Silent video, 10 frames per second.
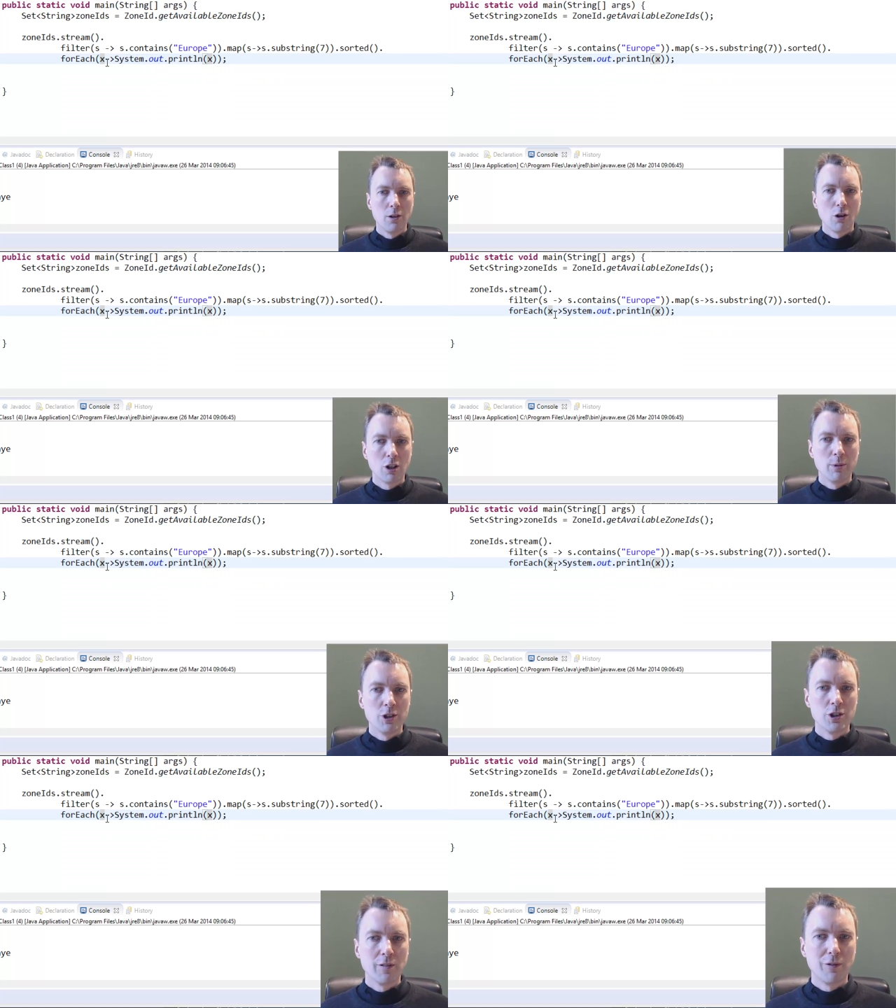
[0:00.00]
The
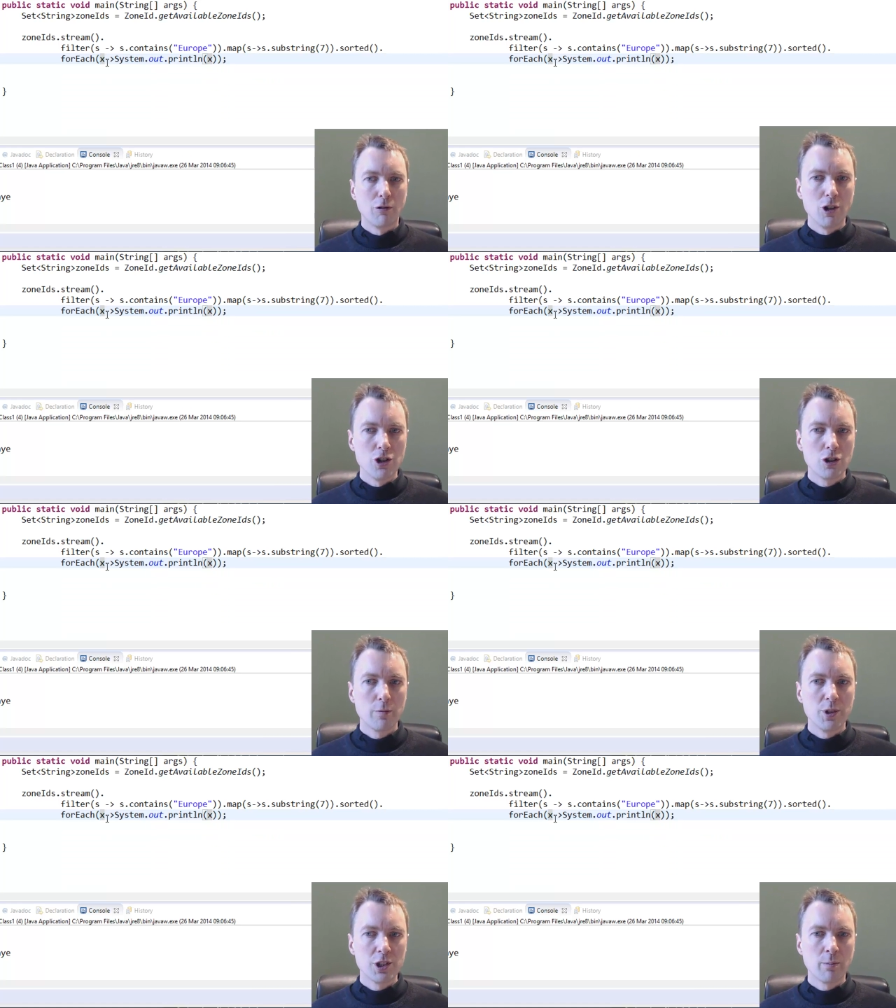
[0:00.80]
argument to for each
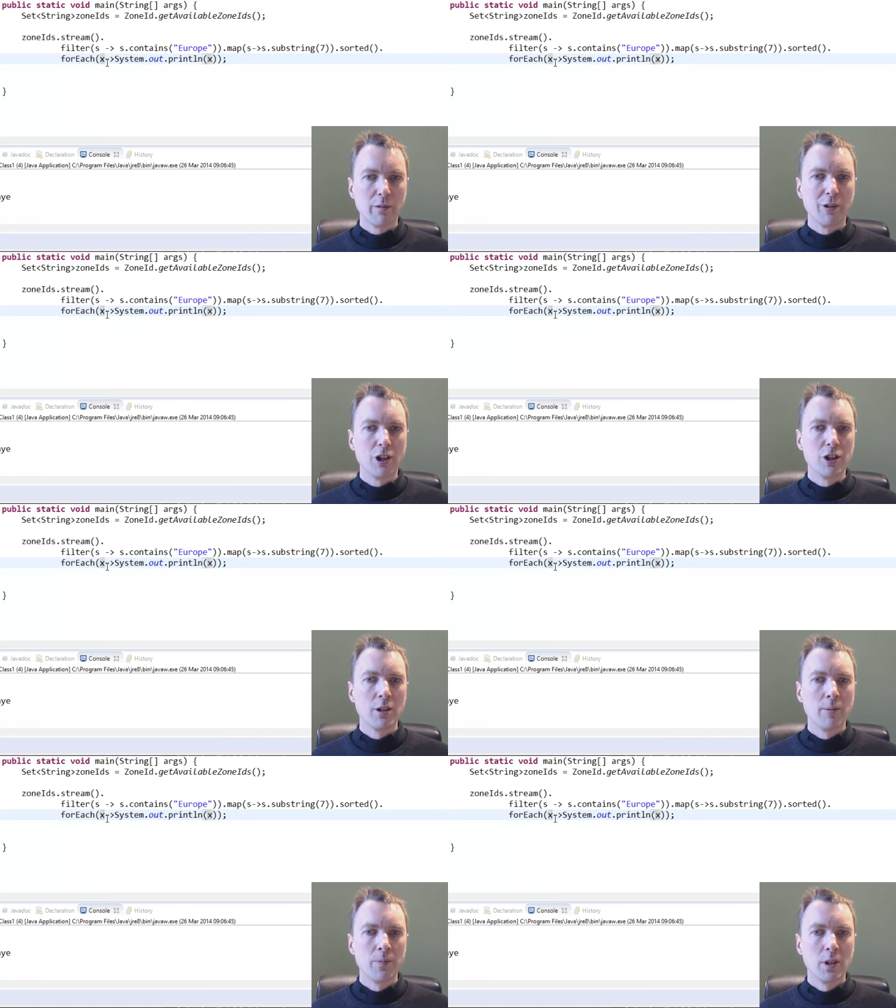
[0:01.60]
could be simplified
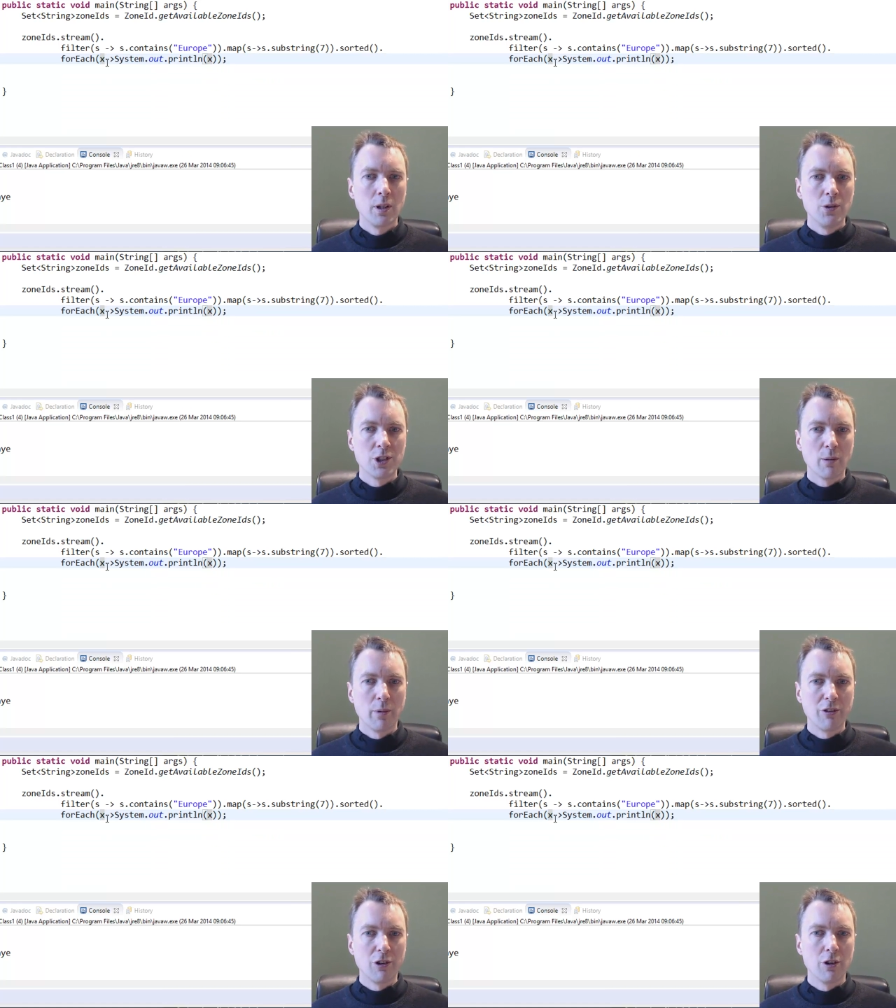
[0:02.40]
using a
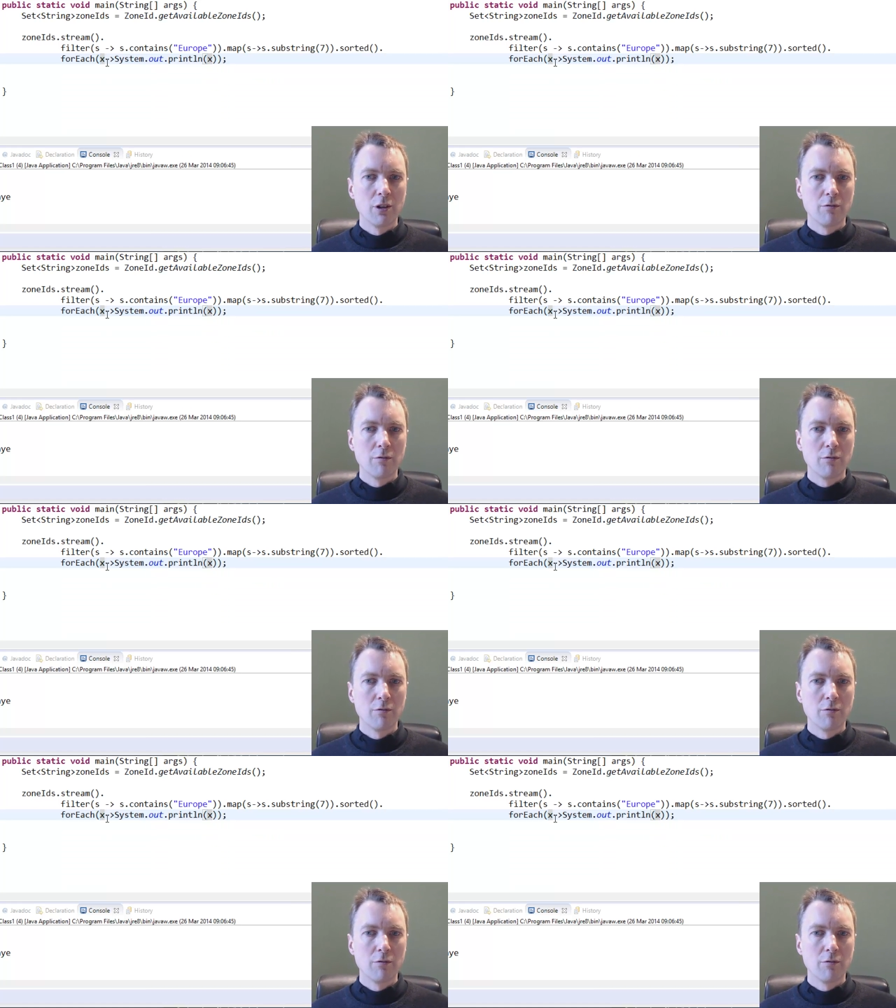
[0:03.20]
method